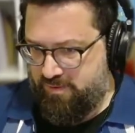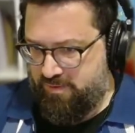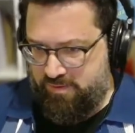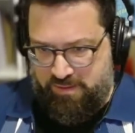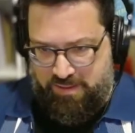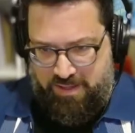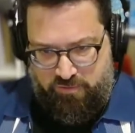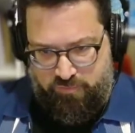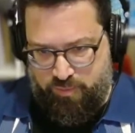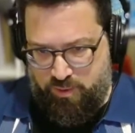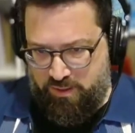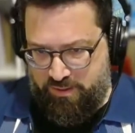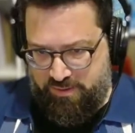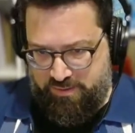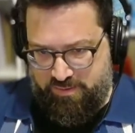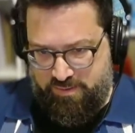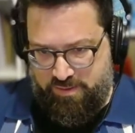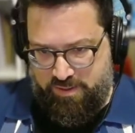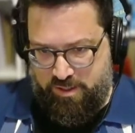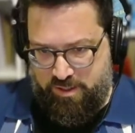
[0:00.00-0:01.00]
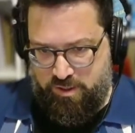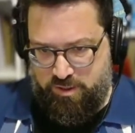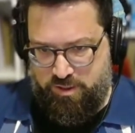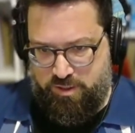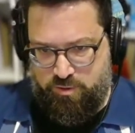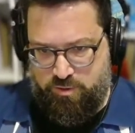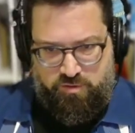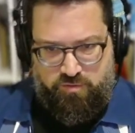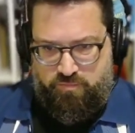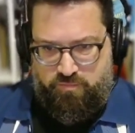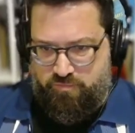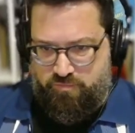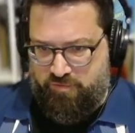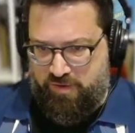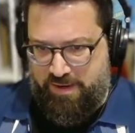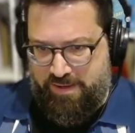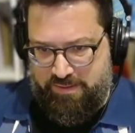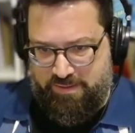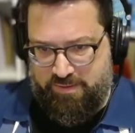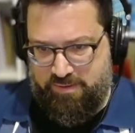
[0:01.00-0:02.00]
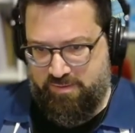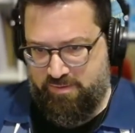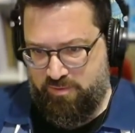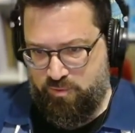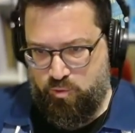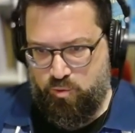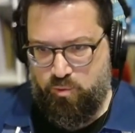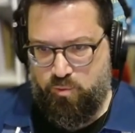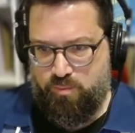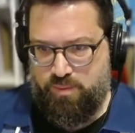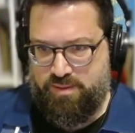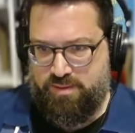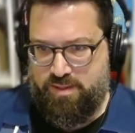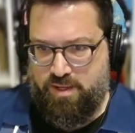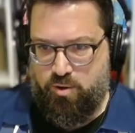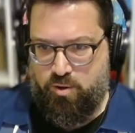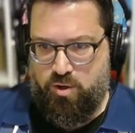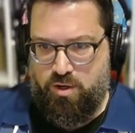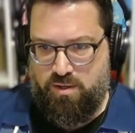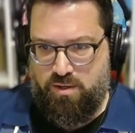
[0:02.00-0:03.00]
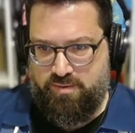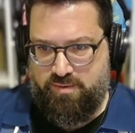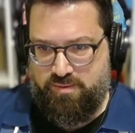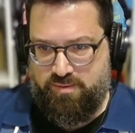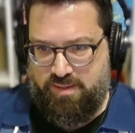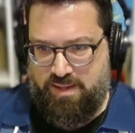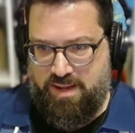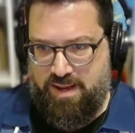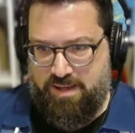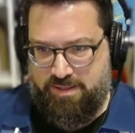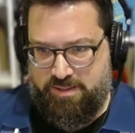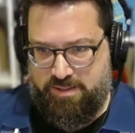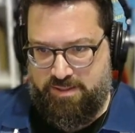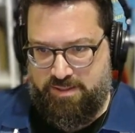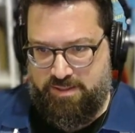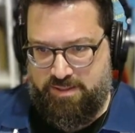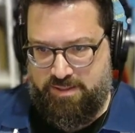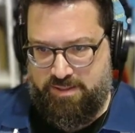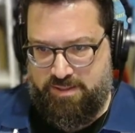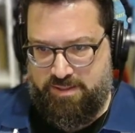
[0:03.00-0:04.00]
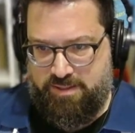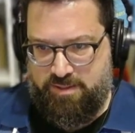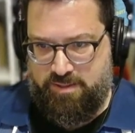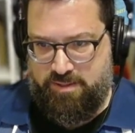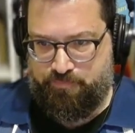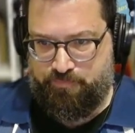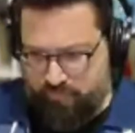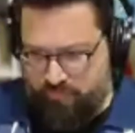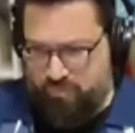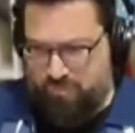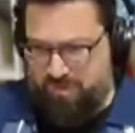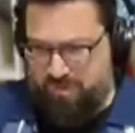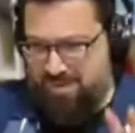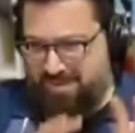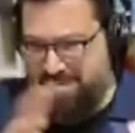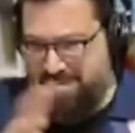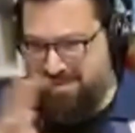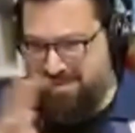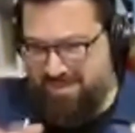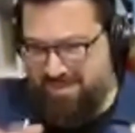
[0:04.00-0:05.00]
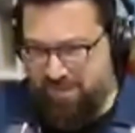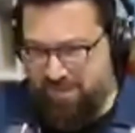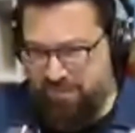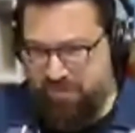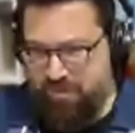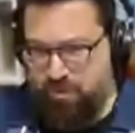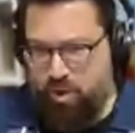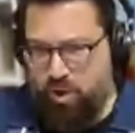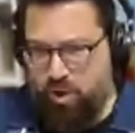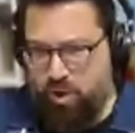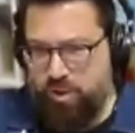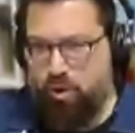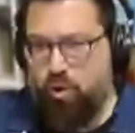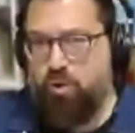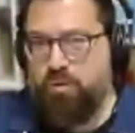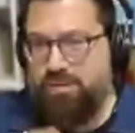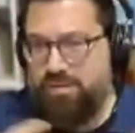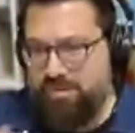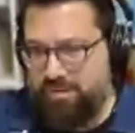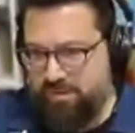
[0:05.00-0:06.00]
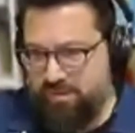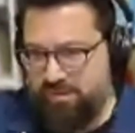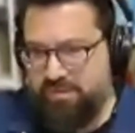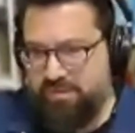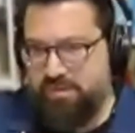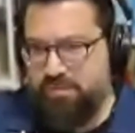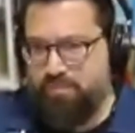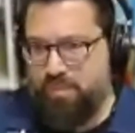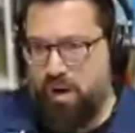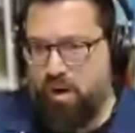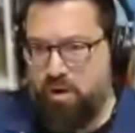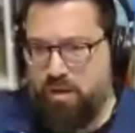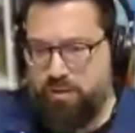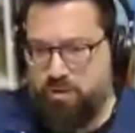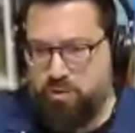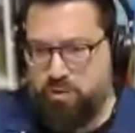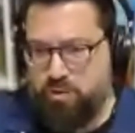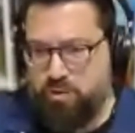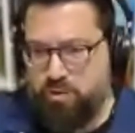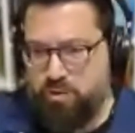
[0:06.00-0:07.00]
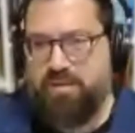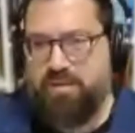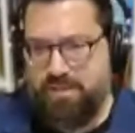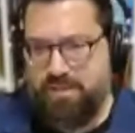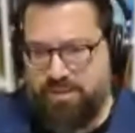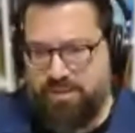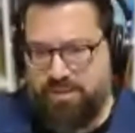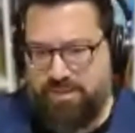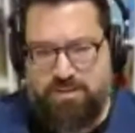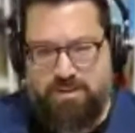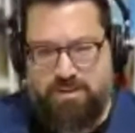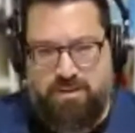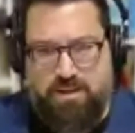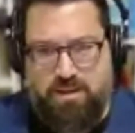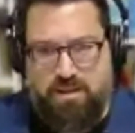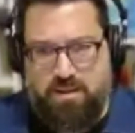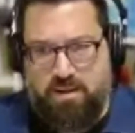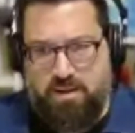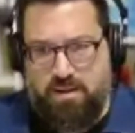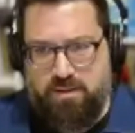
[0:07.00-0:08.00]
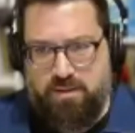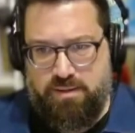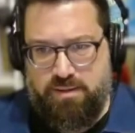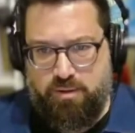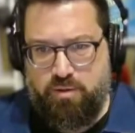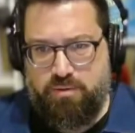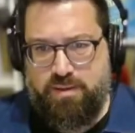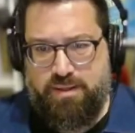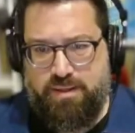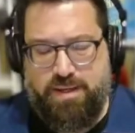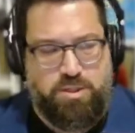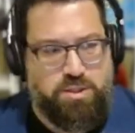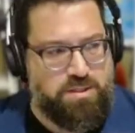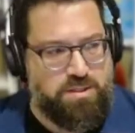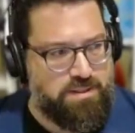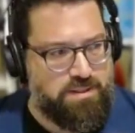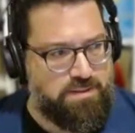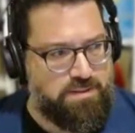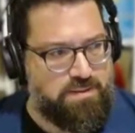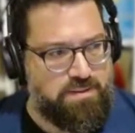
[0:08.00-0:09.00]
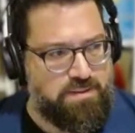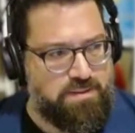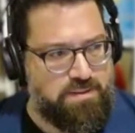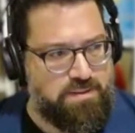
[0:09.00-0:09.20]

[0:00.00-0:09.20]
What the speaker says: There's a lot of plugins there that you can find, like Zoom, etc., Slack. It gives Claude all the skills and tools they need, the agent needs.